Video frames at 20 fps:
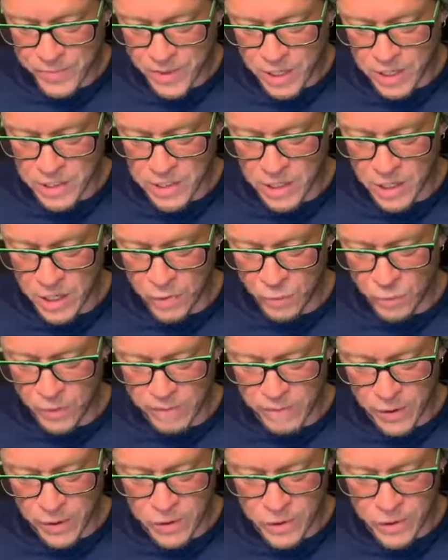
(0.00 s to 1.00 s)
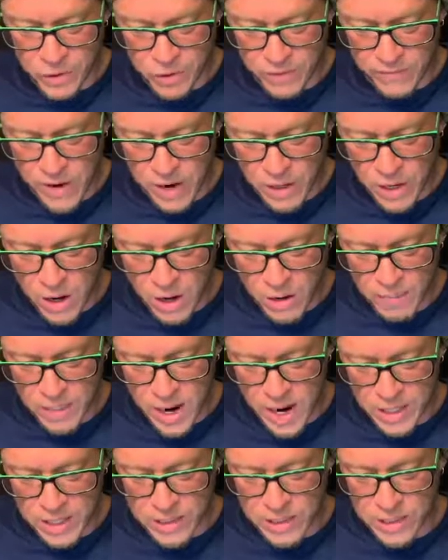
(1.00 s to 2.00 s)
a sudden reversal of our long
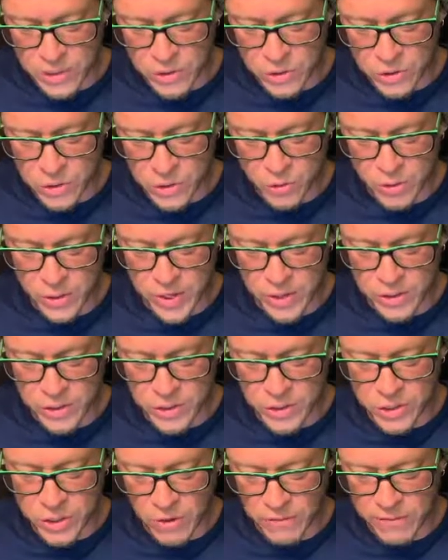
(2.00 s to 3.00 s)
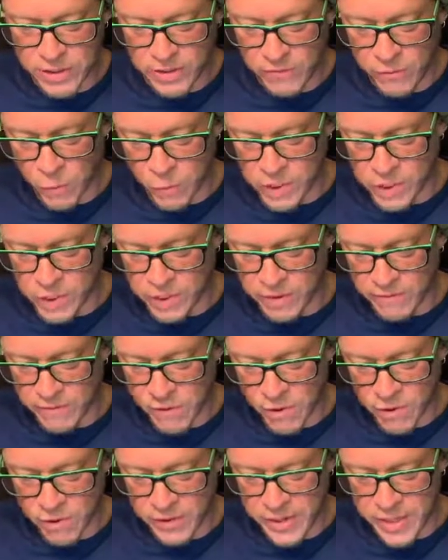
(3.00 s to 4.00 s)
policy to surrender to Soviet force in the
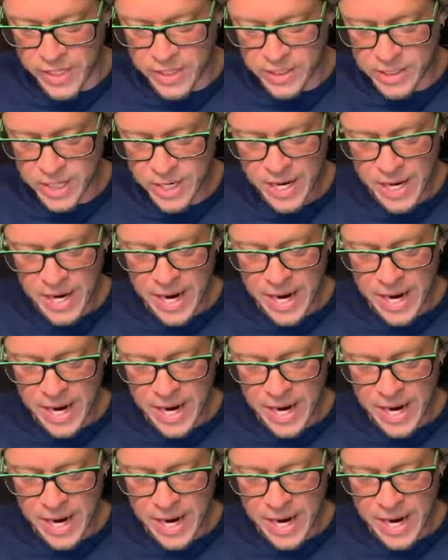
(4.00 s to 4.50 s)
Far East,